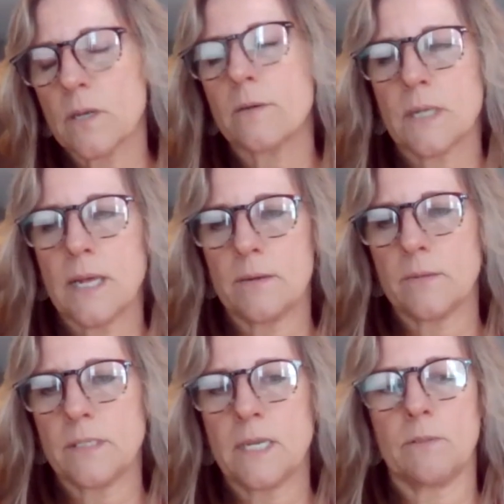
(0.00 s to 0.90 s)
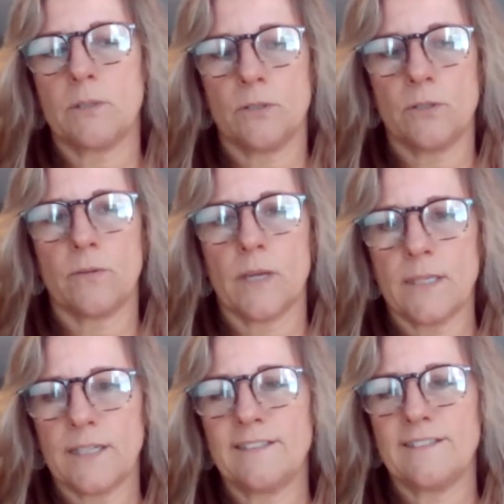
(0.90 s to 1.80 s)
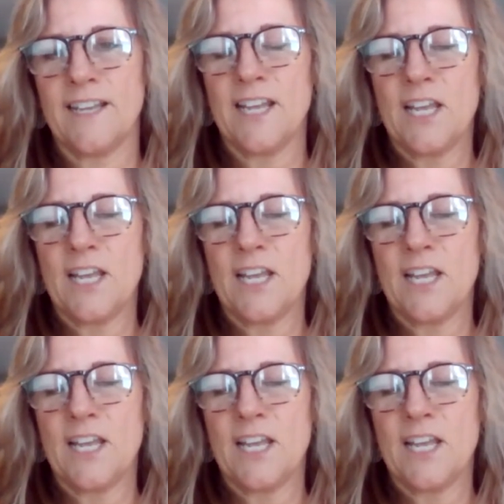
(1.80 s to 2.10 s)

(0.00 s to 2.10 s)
I was glad I was able to do that and